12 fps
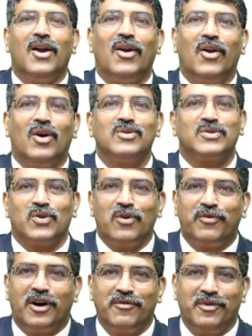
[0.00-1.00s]
Now, so
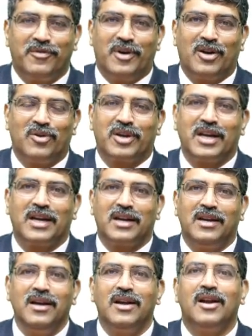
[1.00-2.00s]
far we were looking
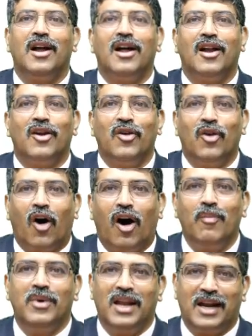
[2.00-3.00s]
at
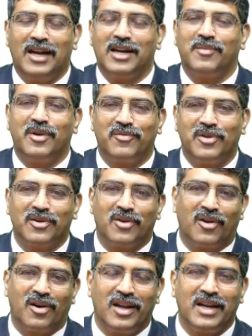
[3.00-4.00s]
normal anatomy of the
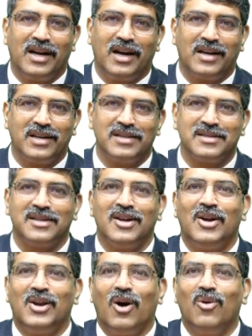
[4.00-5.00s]
coronary arteries.
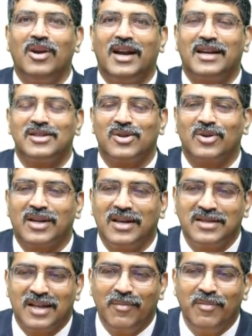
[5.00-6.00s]
Now, let us look
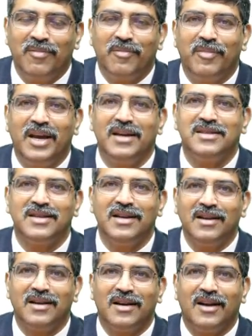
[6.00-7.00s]
at some
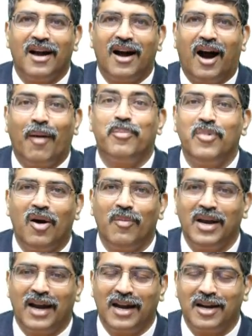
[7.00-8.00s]
major
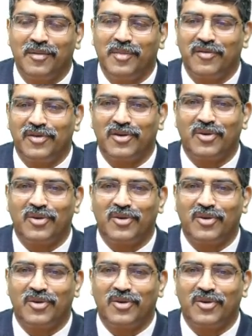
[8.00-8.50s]
abnormal anatomy of the